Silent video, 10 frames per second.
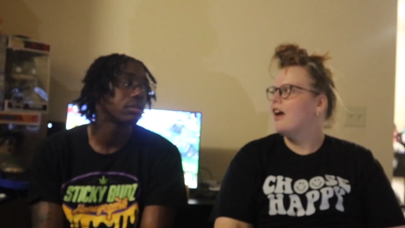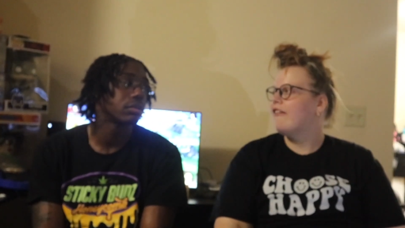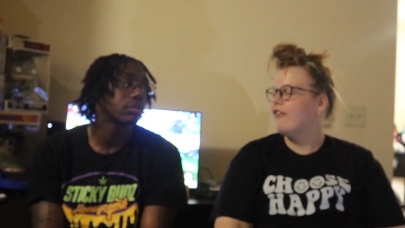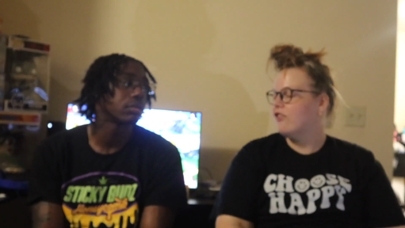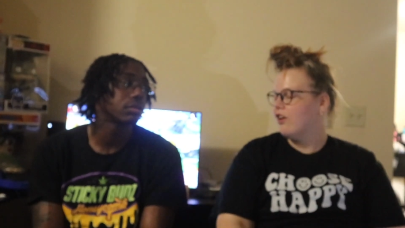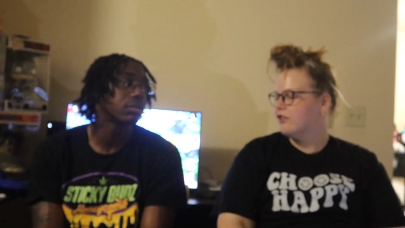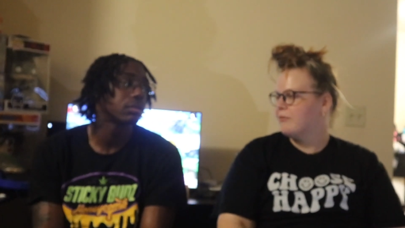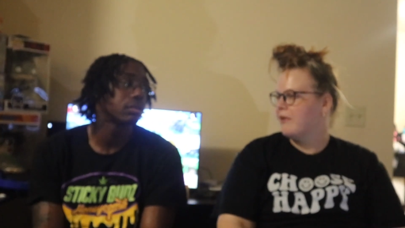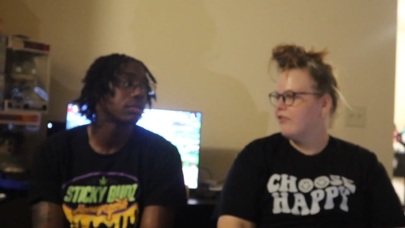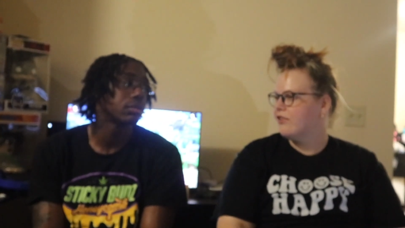Speaker 1: Have you ever gone
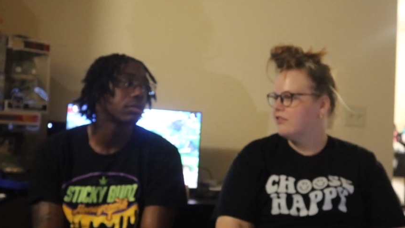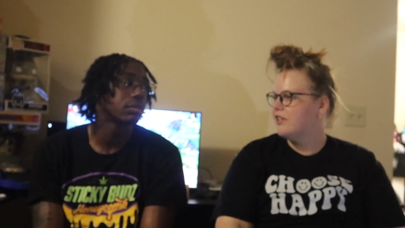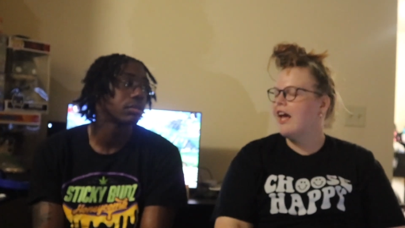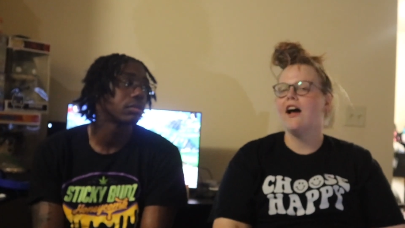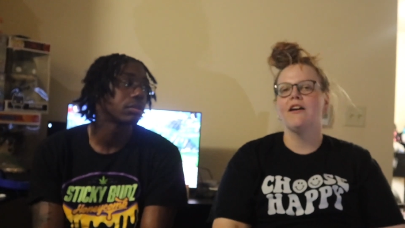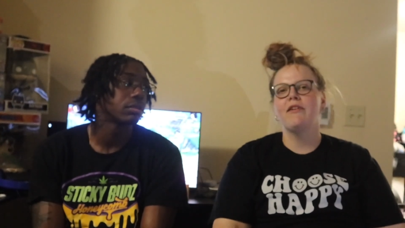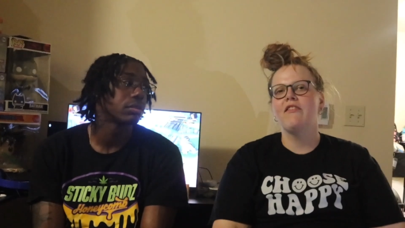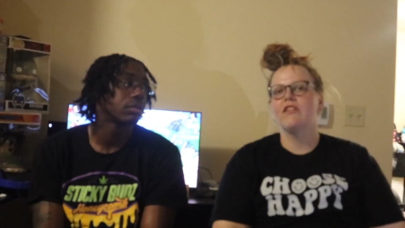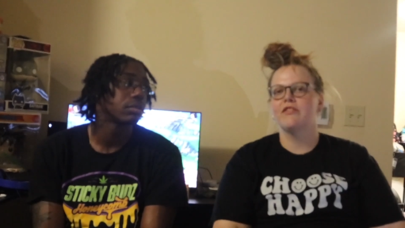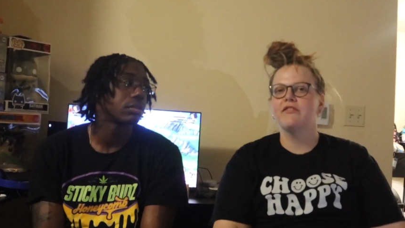through my phone? Yeah,
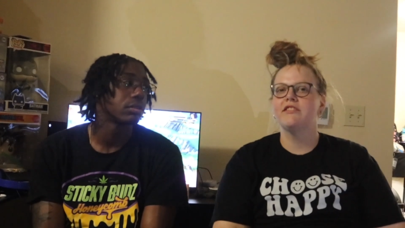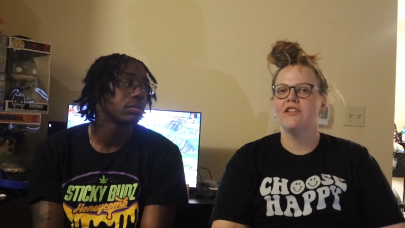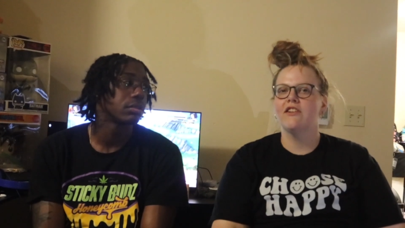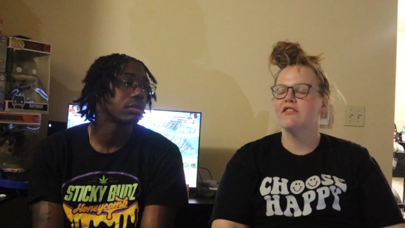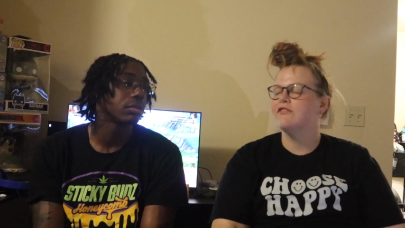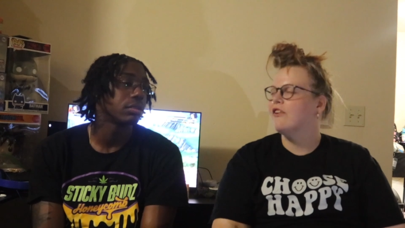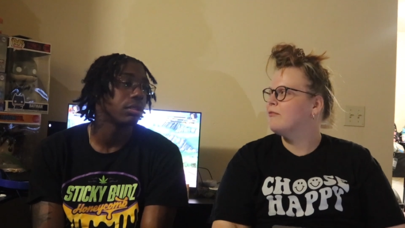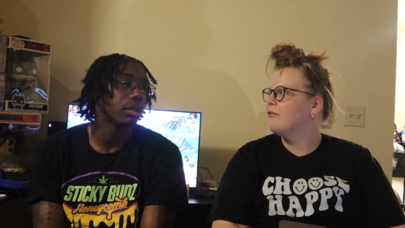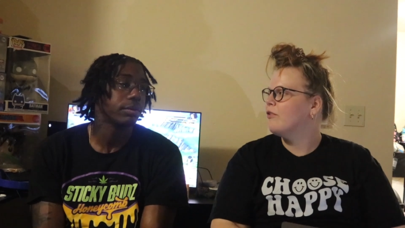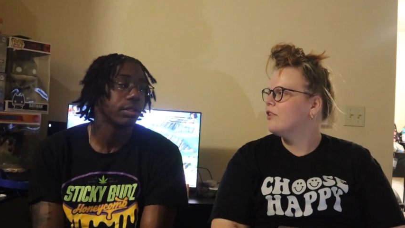we've gone through each other's
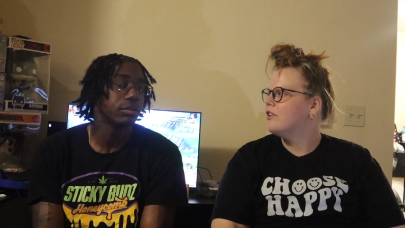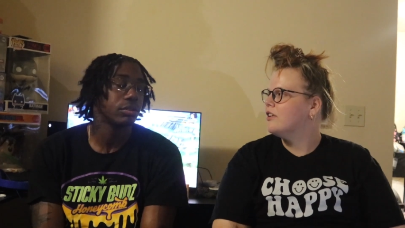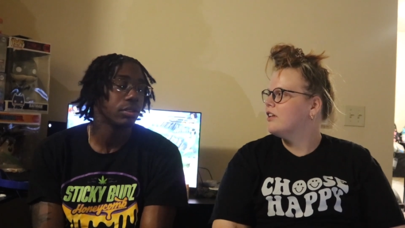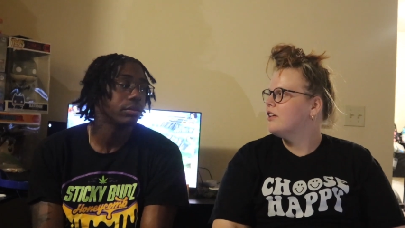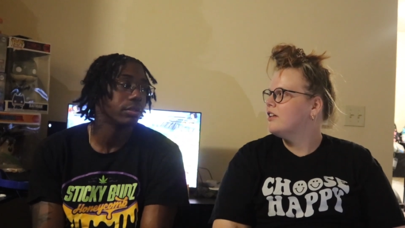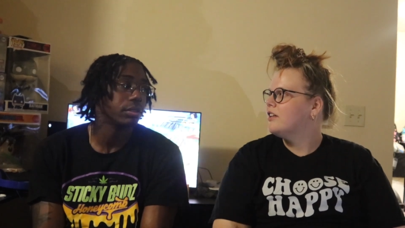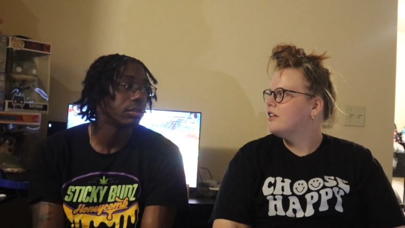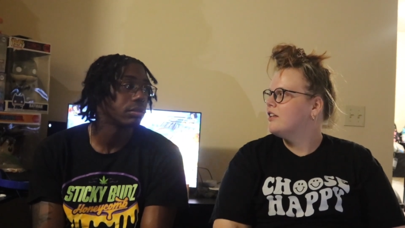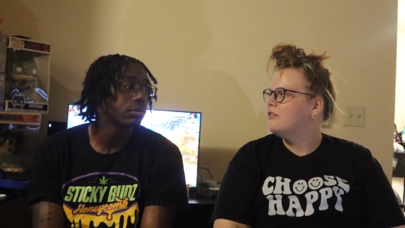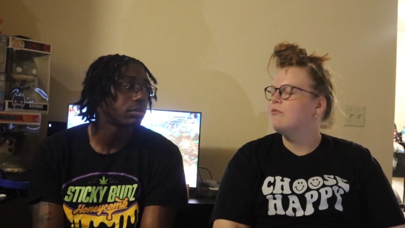phones. No, not
Speaker 2: too now
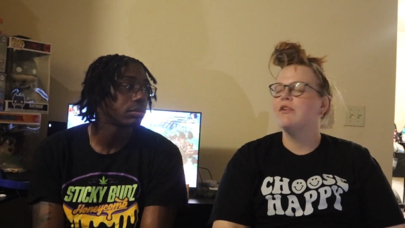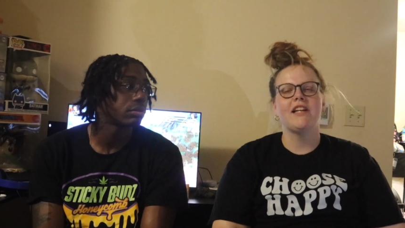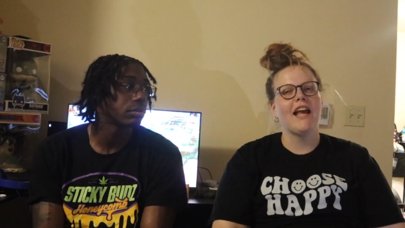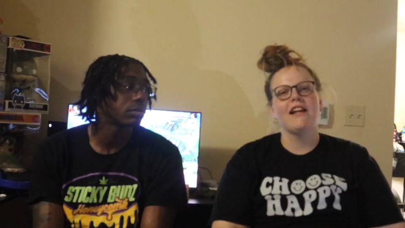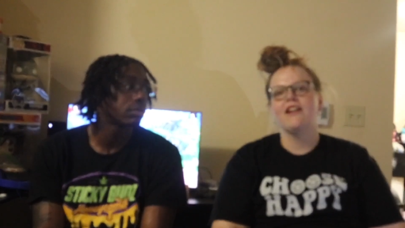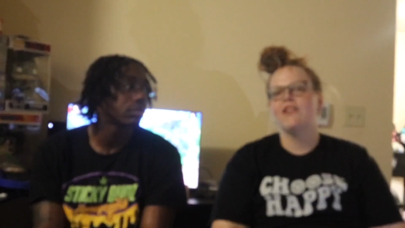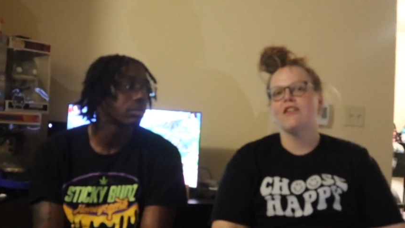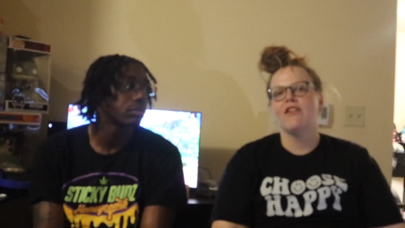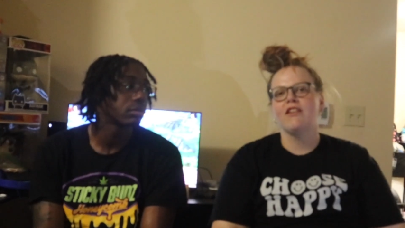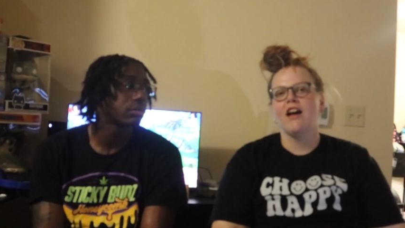anymore.
Speaker 1: Well, yeah,
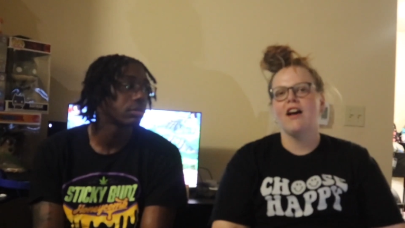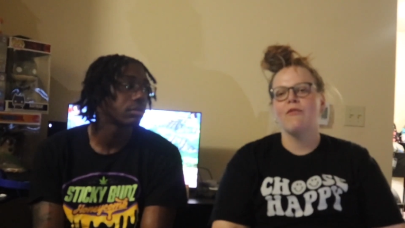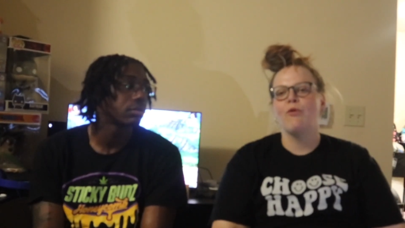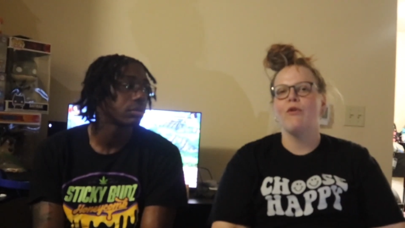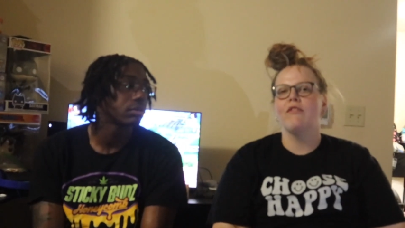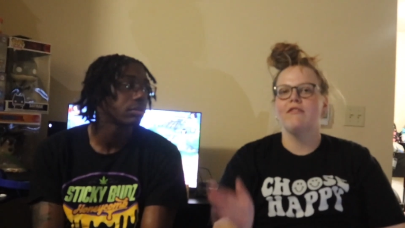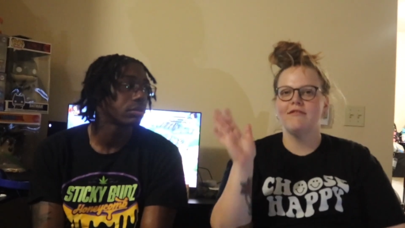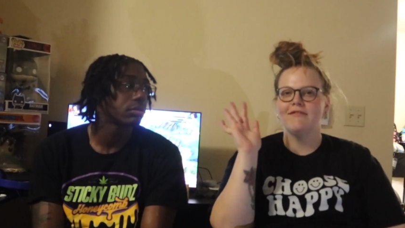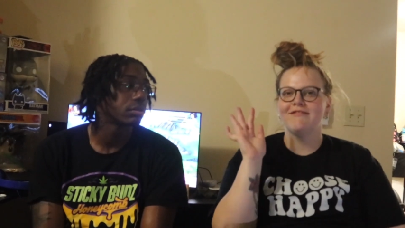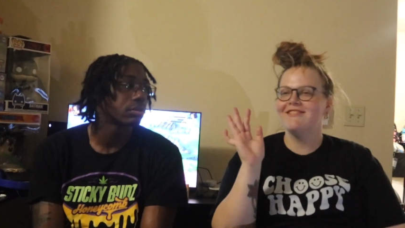no, no, no,
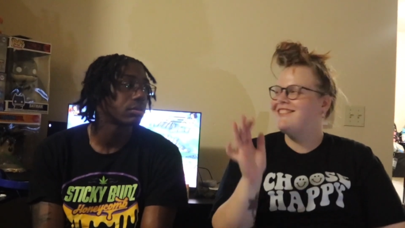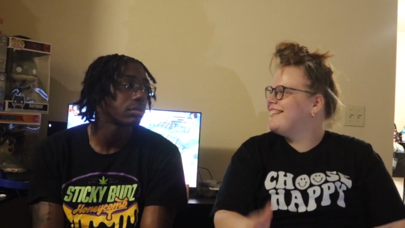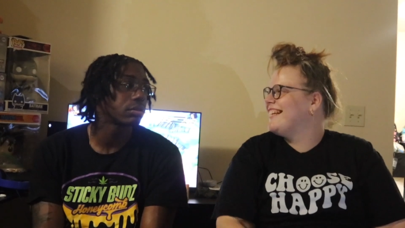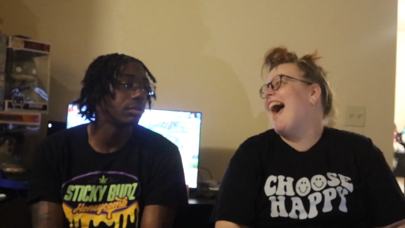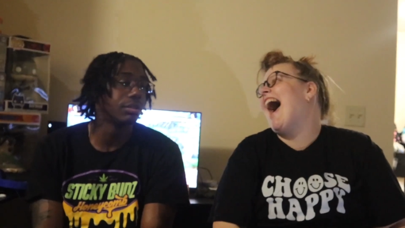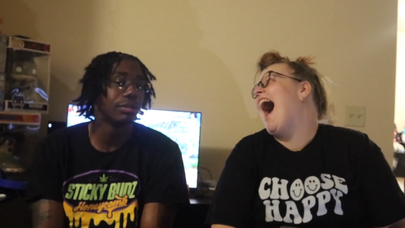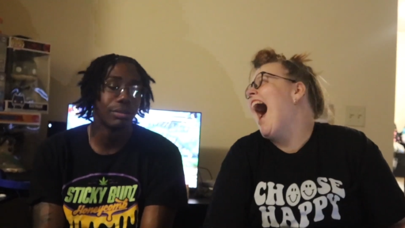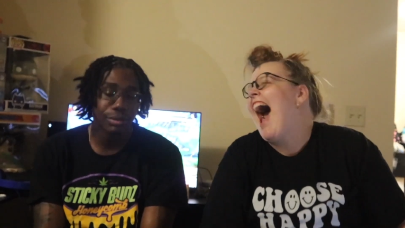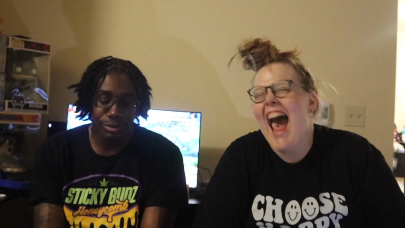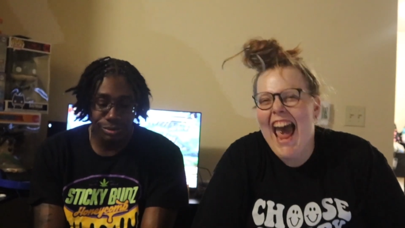no.
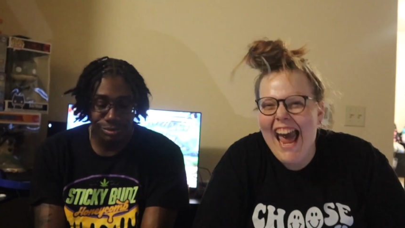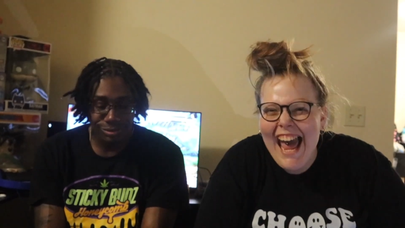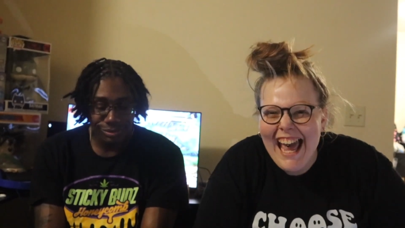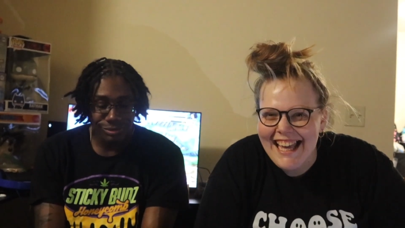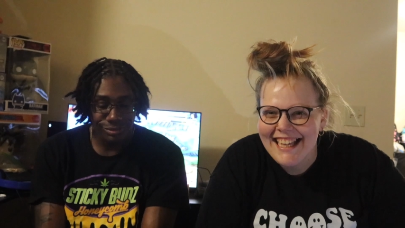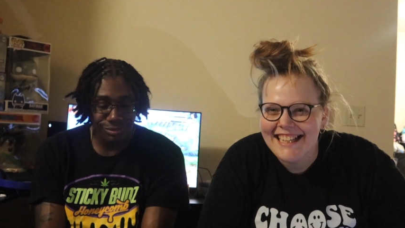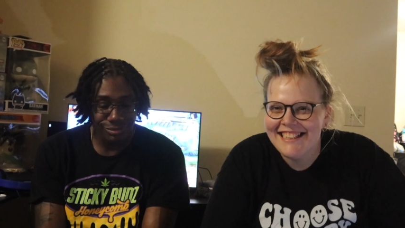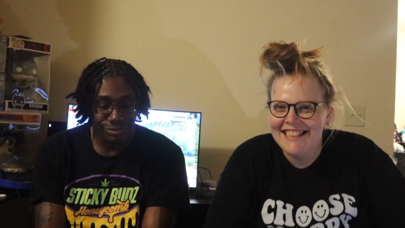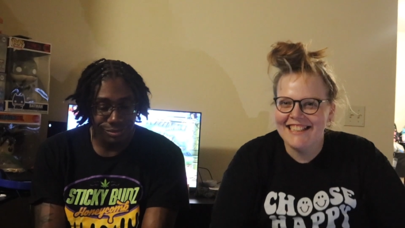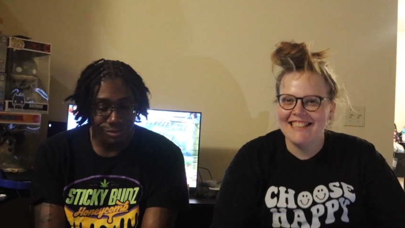
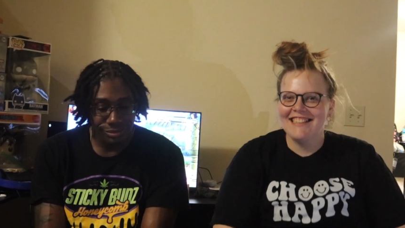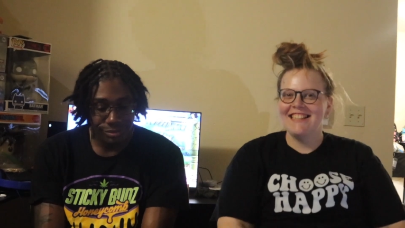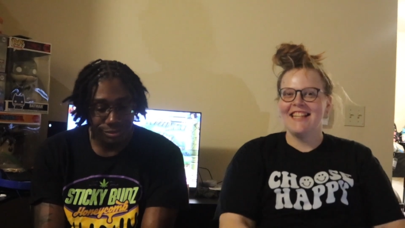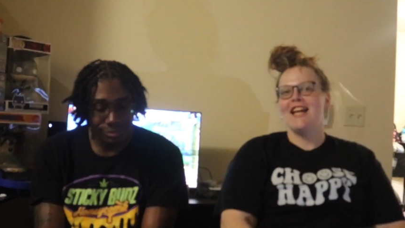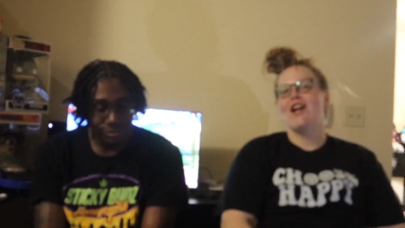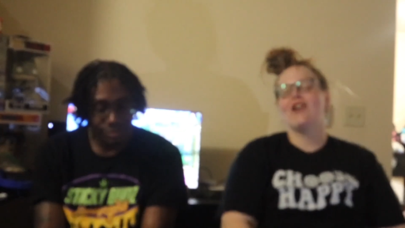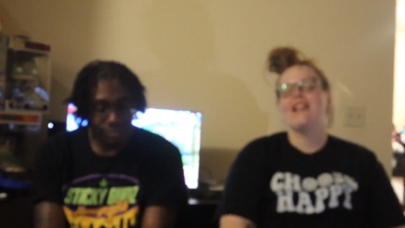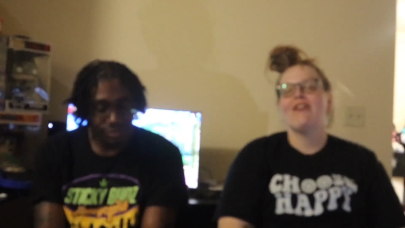Well, and